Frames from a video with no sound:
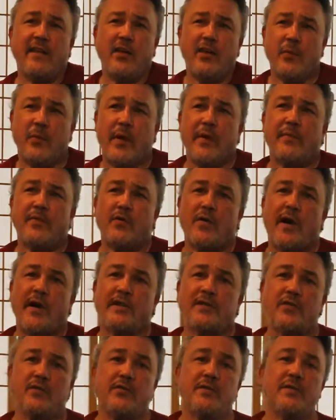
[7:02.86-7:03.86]
all the way up through high
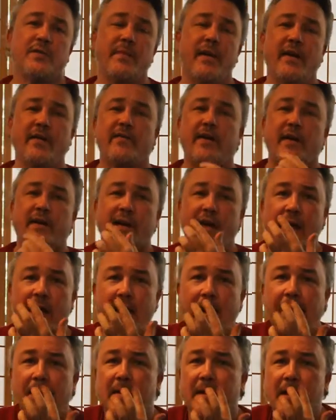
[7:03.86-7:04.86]
school, as a matter of fact, I
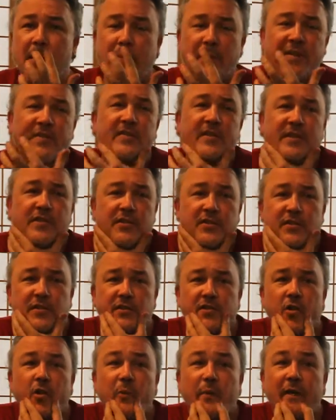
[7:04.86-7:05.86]
had a couple of teachers who
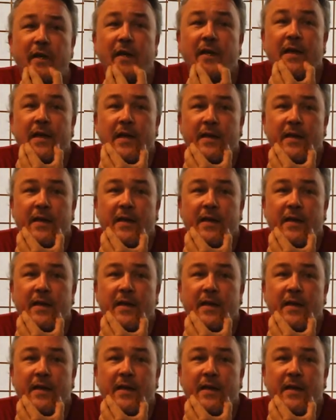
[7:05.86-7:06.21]
told me